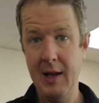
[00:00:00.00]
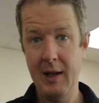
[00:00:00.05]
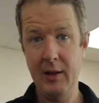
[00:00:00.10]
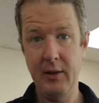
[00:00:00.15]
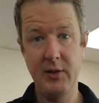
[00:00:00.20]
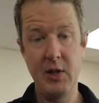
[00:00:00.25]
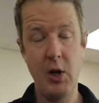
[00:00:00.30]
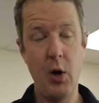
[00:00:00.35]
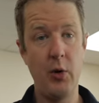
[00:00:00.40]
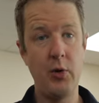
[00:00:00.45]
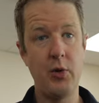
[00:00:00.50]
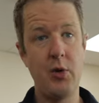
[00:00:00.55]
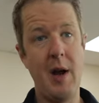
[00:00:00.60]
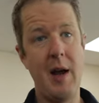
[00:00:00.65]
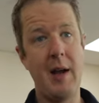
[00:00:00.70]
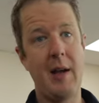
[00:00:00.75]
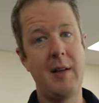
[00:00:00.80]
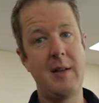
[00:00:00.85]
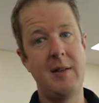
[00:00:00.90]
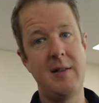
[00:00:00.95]
Hilti
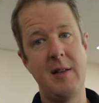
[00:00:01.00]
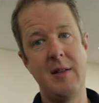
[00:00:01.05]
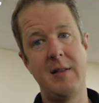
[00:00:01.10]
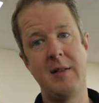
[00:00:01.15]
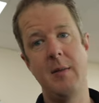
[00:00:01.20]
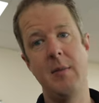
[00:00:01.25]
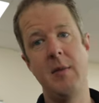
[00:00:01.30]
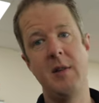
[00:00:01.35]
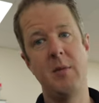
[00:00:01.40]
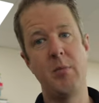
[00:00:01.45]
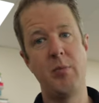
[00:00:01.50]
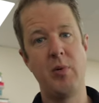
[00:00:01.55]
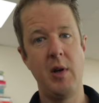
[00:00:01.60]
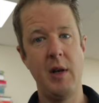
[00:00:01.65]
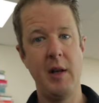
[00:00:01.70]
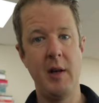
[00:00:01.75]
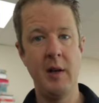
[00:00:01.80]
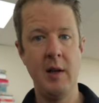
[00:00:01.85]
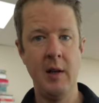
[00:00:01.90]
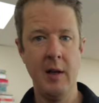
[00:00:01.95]
OnTrack system is a
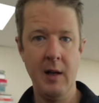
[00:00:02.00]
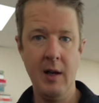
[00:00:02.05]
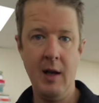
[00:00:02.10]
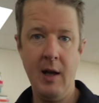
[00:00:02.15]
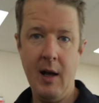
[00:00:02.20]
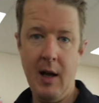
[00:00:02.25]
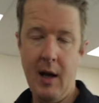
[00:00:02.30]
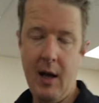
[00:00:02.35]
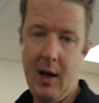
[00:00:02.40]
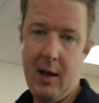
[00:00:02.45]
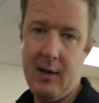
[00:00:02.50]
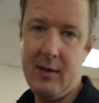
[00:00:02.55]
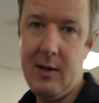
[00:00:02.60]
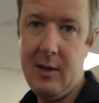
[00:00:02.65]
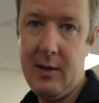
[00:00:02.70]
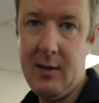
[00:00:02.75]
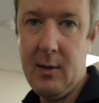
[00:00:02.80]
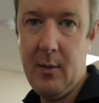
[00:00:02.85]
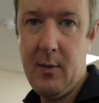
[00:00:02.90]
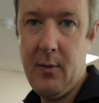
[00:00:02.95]
brilliant
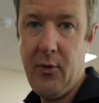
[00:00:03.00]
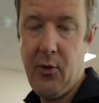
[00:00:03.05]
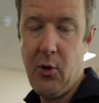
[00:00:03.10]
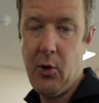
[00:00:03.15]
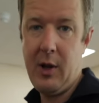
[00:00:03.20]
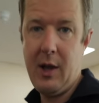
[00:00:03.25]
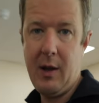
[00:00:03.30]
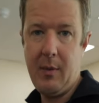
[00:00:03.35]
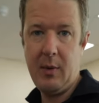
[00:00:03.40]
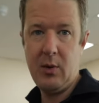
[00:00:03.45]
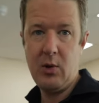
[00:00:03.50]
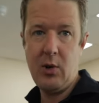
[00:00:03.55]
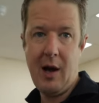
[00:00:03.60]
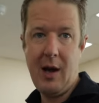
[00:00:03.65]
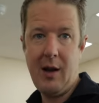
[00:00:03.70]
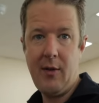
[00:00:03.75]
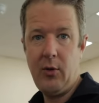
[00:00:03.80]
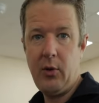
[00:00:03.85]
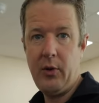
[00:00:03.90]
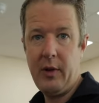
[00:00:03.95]
system for keeping
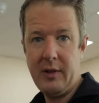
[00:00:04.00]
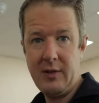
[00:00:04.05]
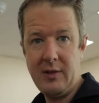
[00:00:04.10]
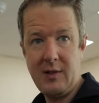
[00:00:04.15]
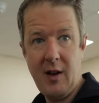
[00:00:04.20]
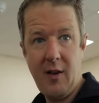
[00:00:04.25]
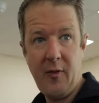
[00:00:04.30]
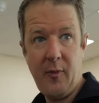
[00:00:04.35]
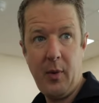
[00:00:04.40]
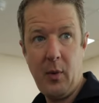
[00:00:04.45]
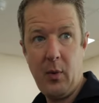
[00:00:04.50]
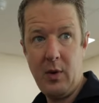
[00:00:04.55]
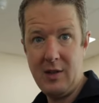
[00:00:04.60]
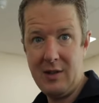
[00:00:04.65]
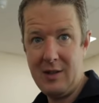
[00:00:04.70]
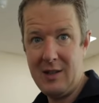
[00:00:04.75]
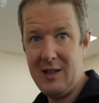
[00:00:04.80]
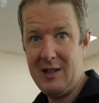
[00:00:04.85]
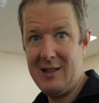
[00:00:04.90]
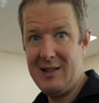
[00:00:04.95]
track of all this stuff, but we
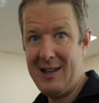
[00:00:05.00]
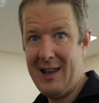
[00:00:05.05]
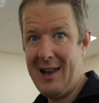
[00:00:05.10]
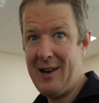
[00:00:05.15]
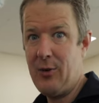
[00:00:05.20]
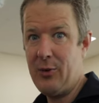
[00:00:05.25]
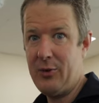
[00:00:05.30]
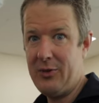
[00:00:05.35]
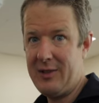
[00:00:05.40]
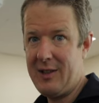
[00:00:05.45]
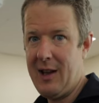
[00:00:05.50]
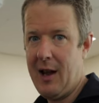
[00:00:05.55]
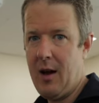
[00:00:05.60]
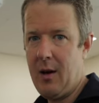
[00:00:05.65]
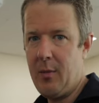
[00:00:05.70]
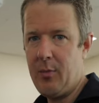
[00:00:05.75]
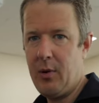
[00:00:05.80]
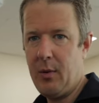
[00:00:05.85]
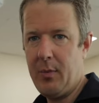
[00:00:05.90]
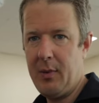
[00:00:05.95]
just need to get it all set
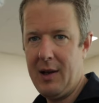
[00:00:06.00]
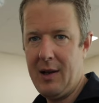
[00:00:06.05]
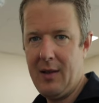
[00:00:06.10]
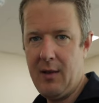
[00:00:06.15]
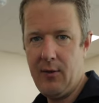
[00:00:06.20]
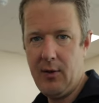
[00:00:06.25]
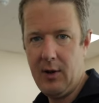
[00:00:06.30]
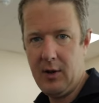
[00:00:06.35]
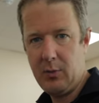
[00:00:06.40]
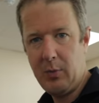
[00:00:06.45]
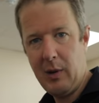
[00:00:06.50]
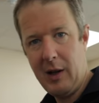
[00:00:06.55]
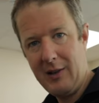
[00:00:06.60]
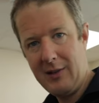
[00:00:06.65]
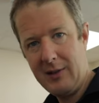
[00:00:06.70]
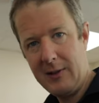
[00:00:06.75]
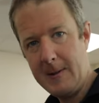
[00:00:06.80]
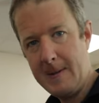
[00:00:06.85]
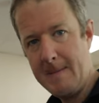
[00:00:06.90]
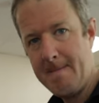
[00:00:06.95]
up properly in the first place.